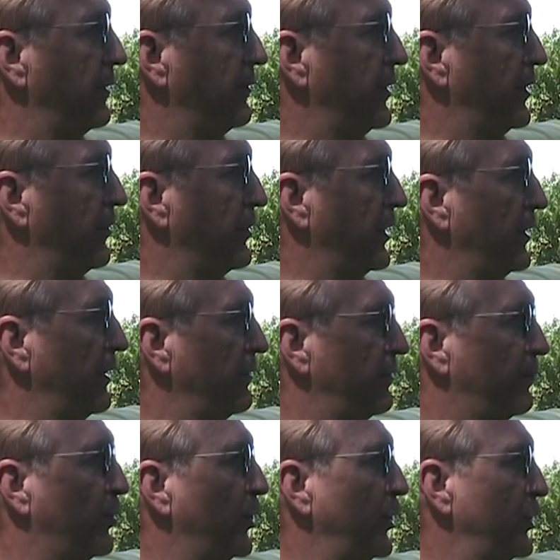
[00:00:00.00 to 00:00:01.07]
you know,
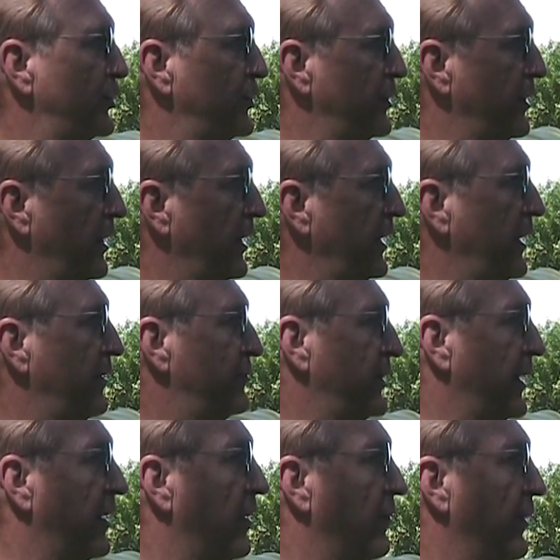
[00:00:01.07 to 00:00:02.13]
the brush and the leaves
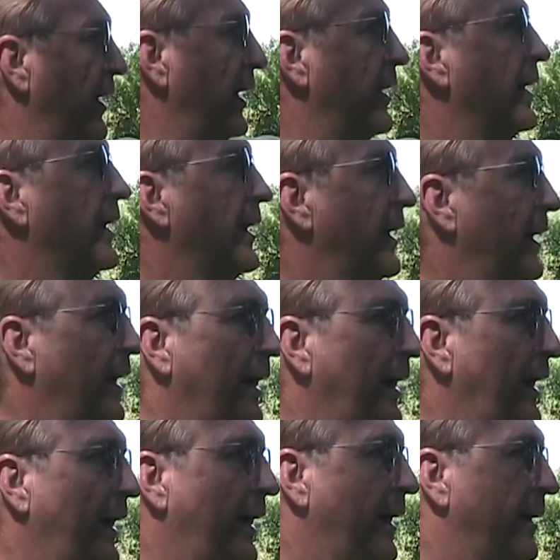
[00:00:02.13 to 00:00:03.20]
and yeah. all that.
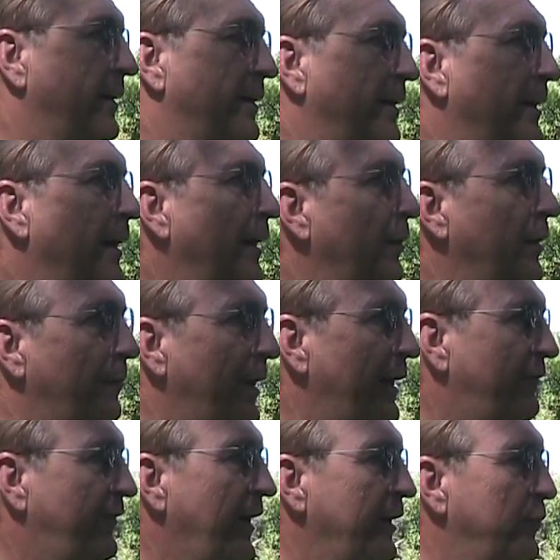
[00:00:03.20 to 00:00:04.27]
And a matter
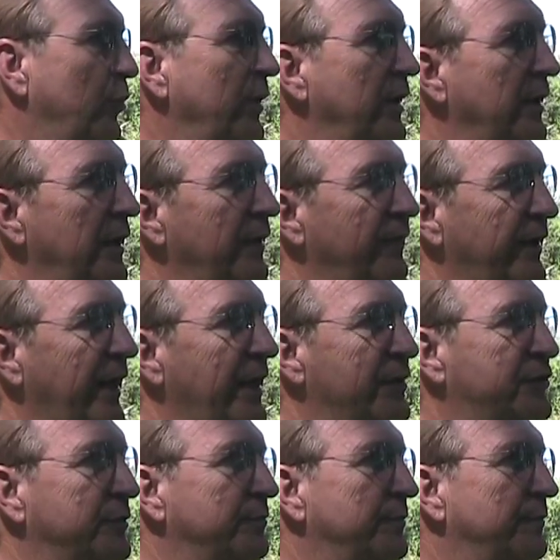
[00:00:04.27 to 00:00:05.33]
of fact, we even had
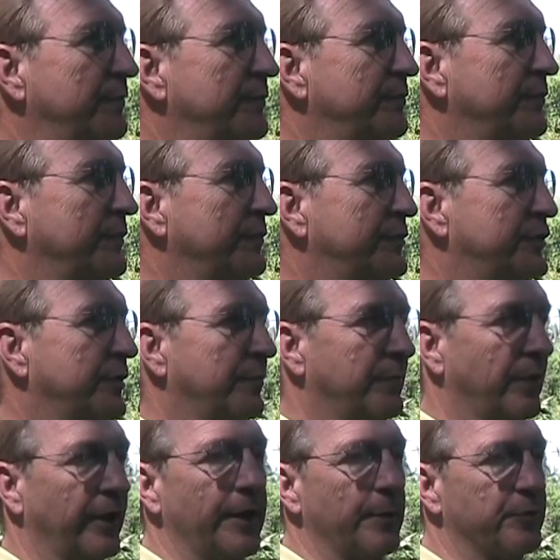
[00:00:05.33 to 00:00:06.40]
some some
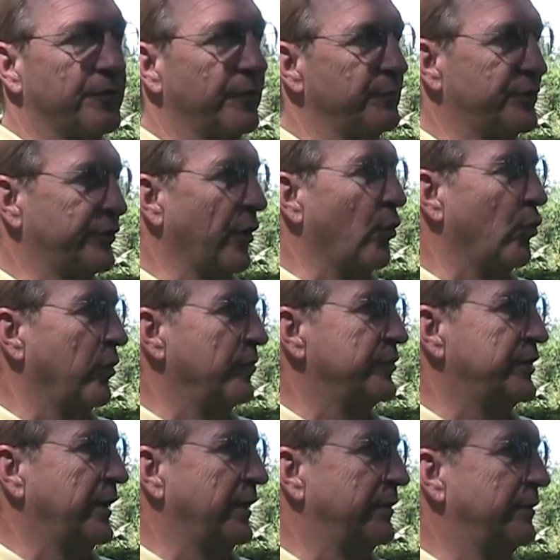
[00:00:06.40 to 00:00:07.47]
limbs from storms
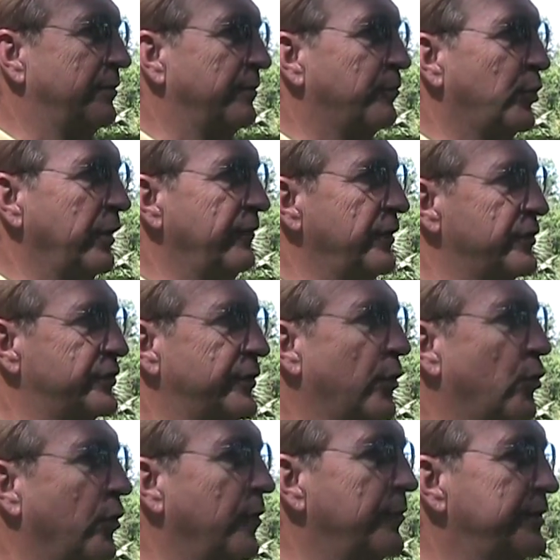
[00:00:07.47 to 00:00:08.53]
that previous
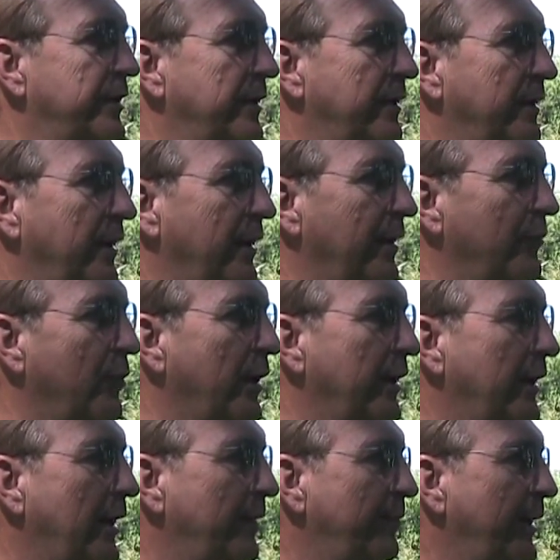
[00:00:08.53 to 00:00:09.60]
storms and and
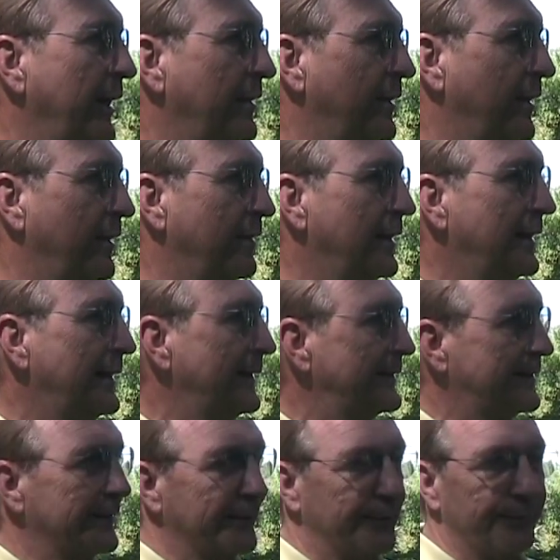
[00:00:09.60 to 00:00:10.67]
whatnot back there.
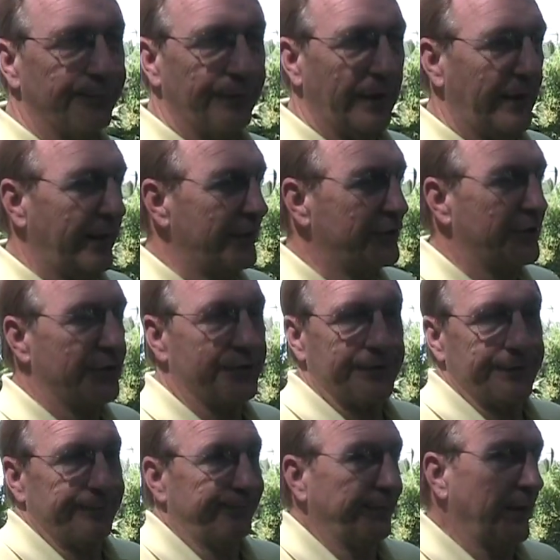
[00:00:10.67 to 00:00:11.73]
So it
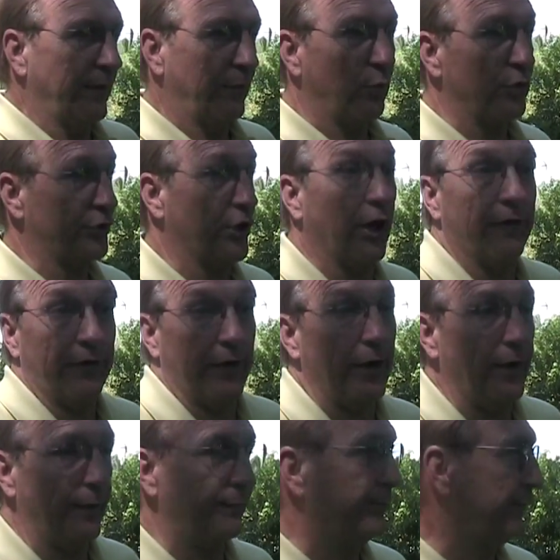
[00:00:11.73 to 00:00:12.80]
just was covered
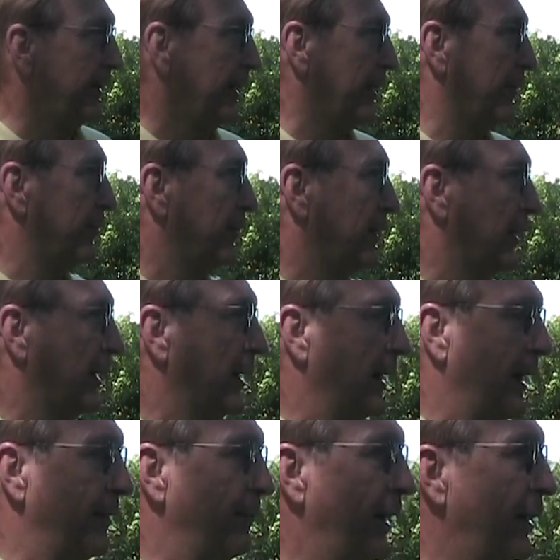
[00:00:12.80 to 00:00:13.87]
up. You know, huh.
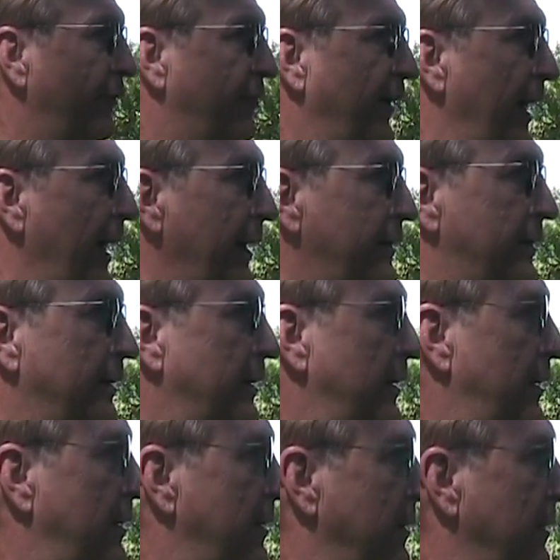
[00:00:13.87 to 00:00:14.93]
as a matter of fact, uh,